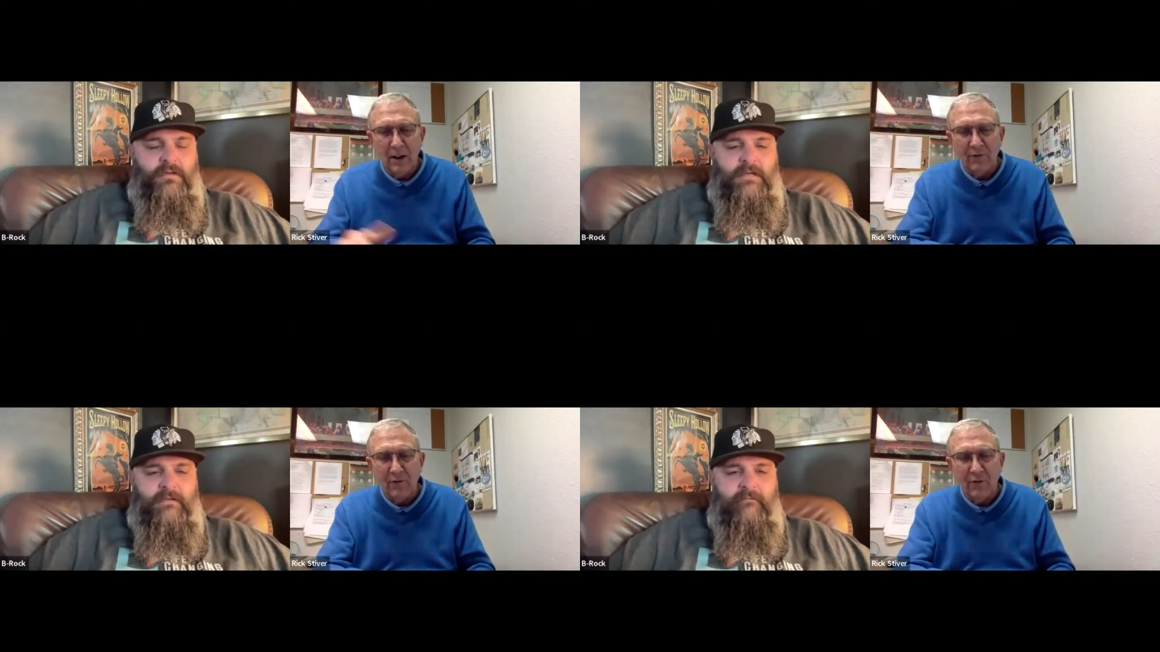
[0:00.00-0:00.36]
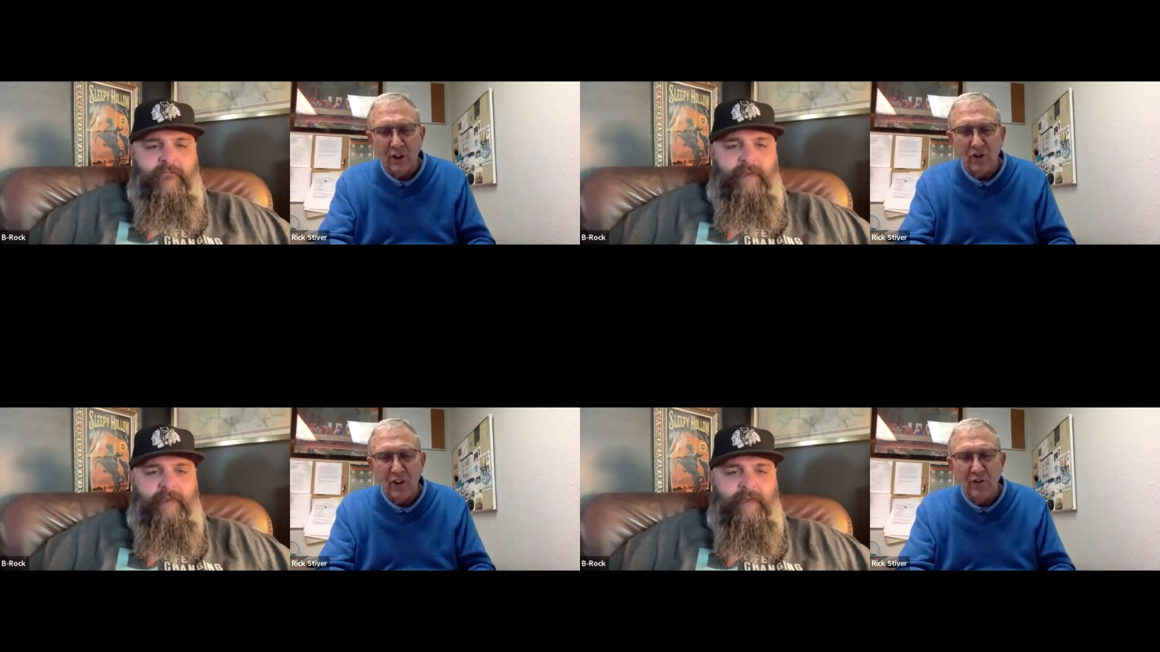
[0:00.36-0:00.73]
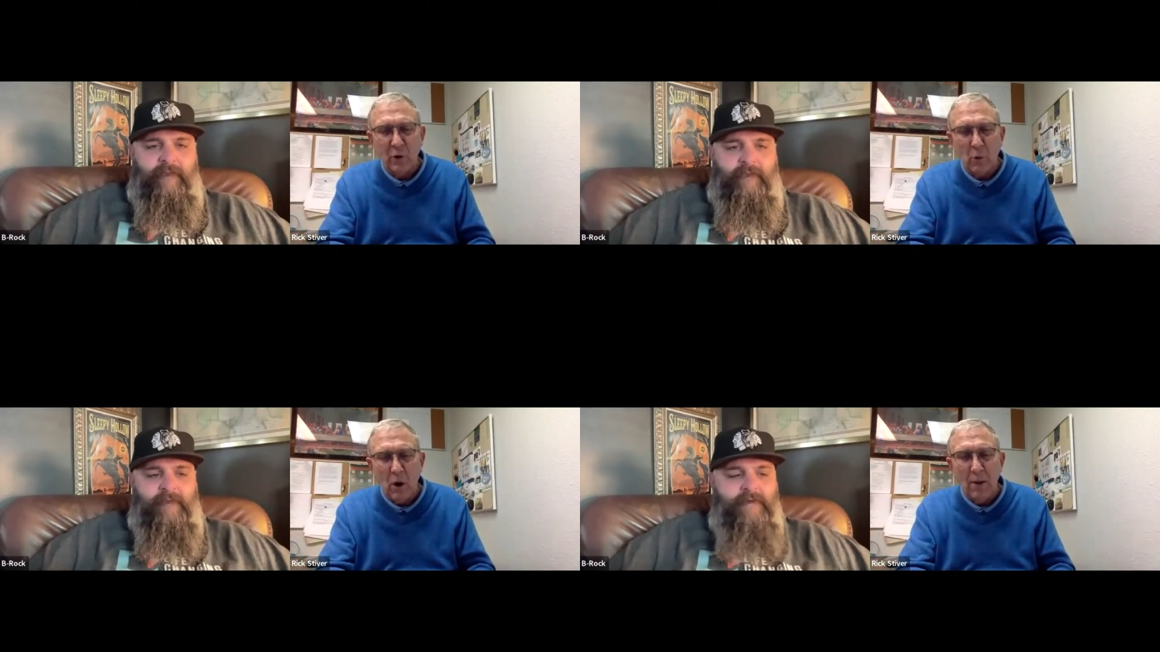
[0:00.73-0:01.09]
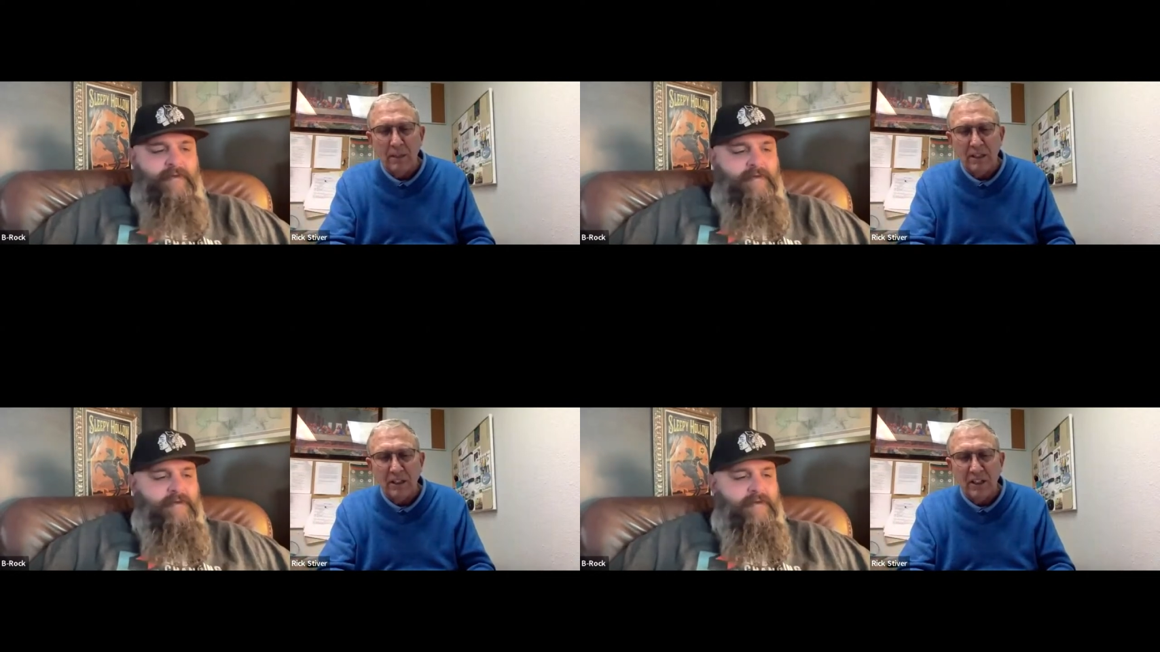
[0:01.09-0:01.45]
Speaker 1: in verse
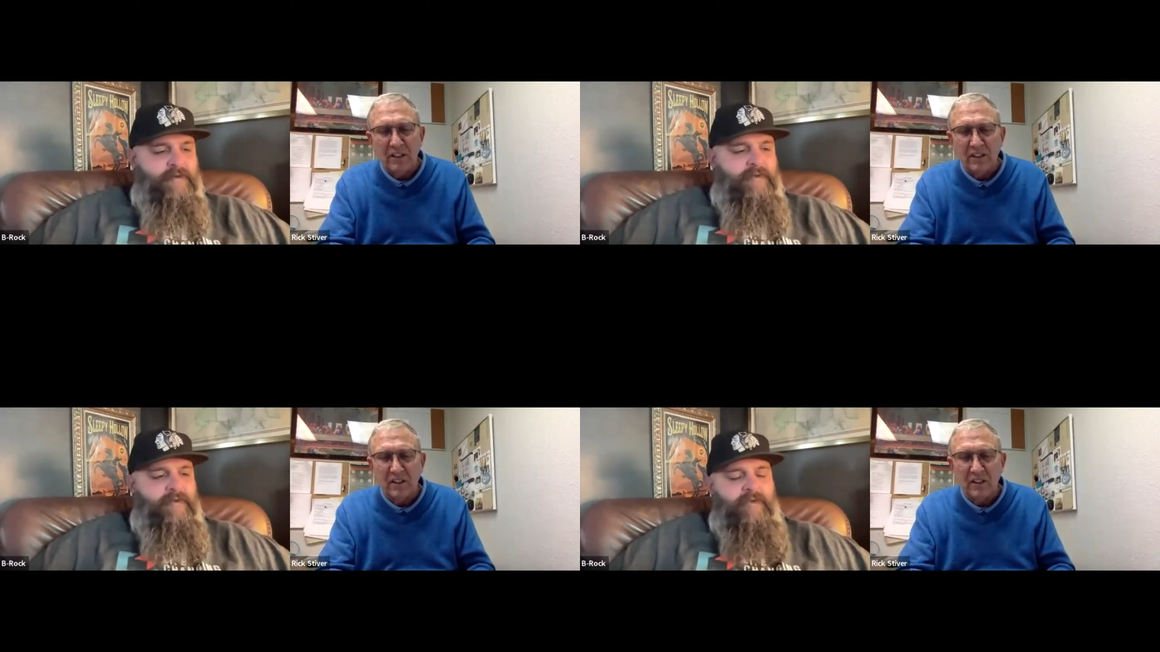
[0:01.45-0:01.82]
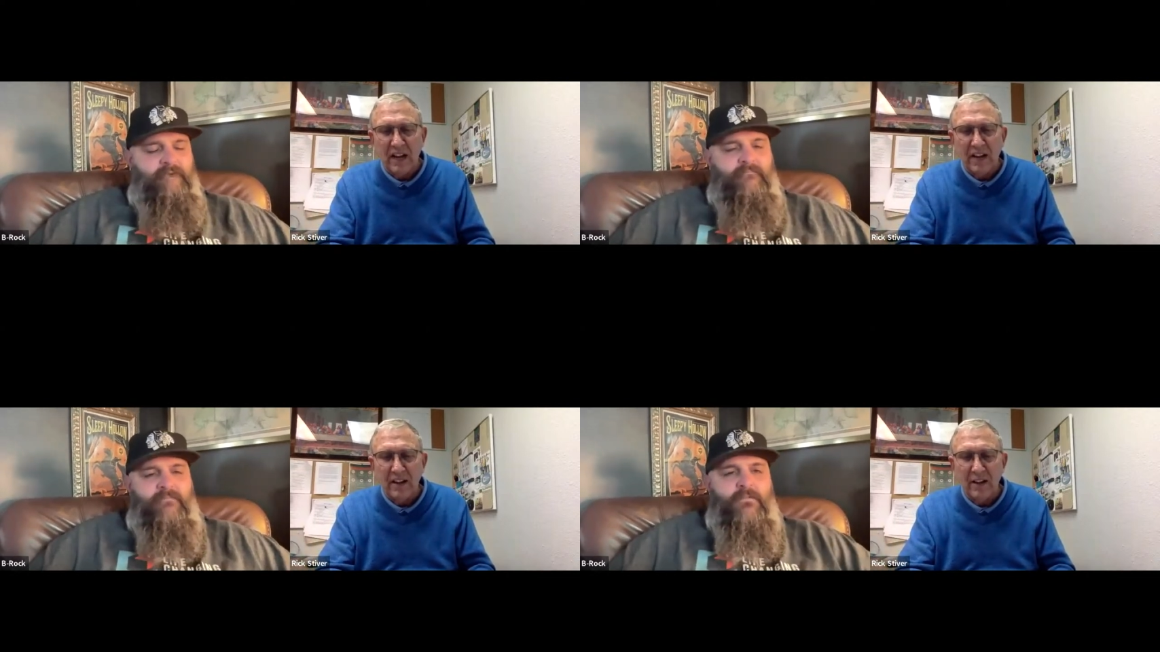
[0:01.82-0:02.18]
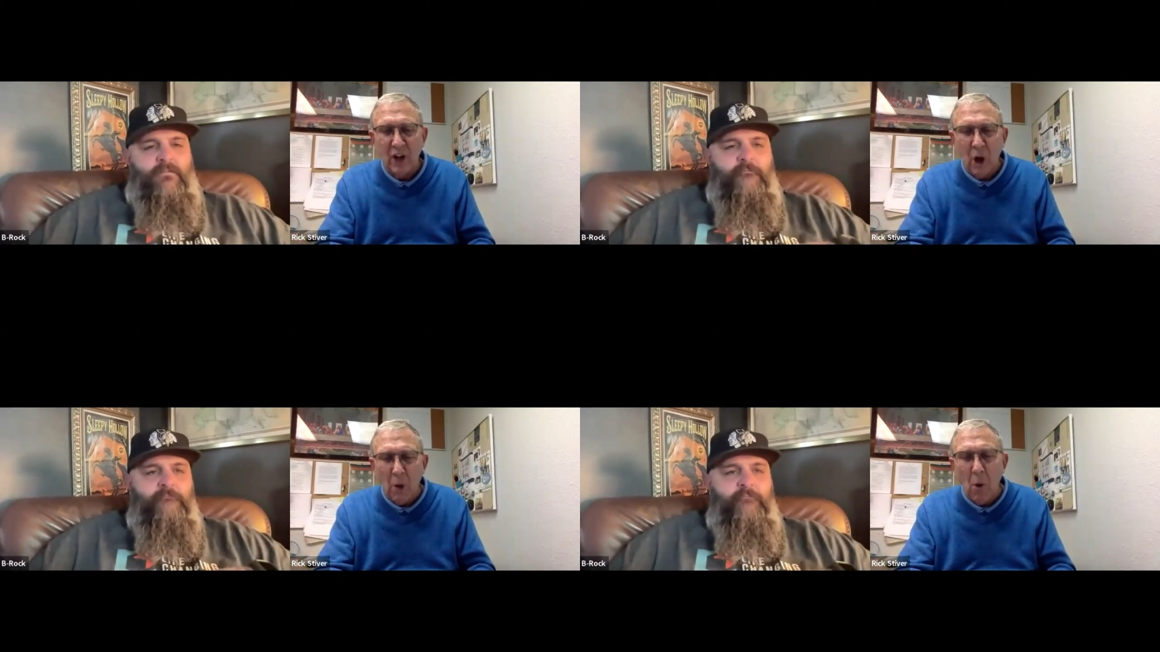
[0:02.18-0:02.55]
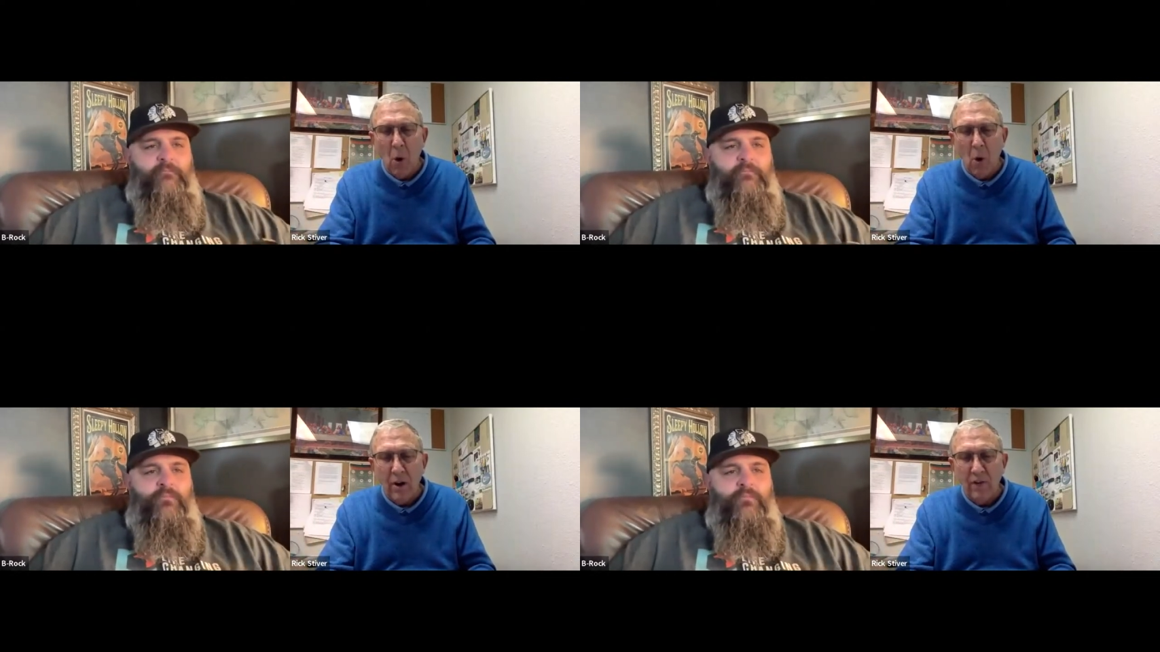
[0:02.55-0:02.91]
51, but Jesus said, No
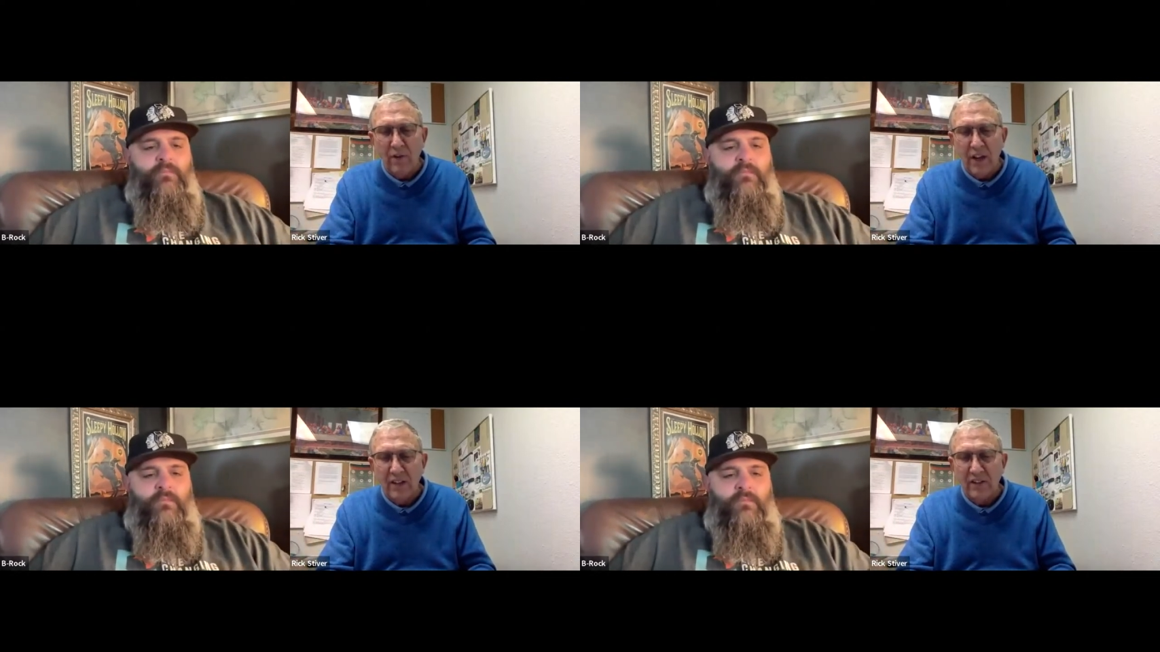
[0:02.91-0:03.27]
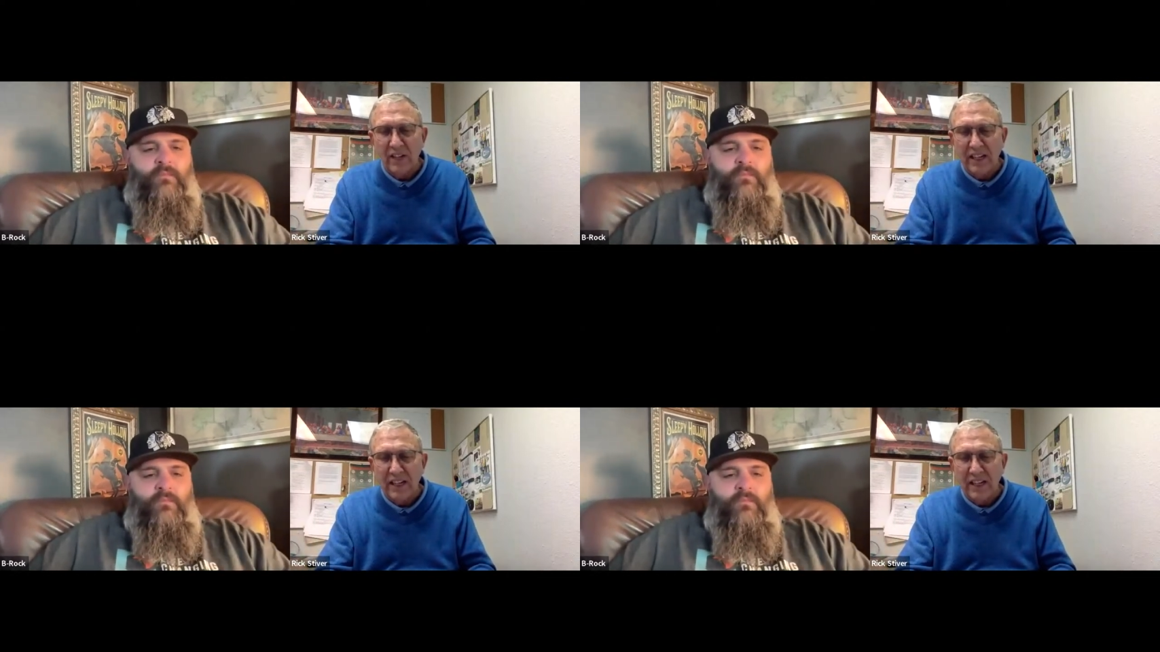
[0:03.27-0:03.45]
more of this.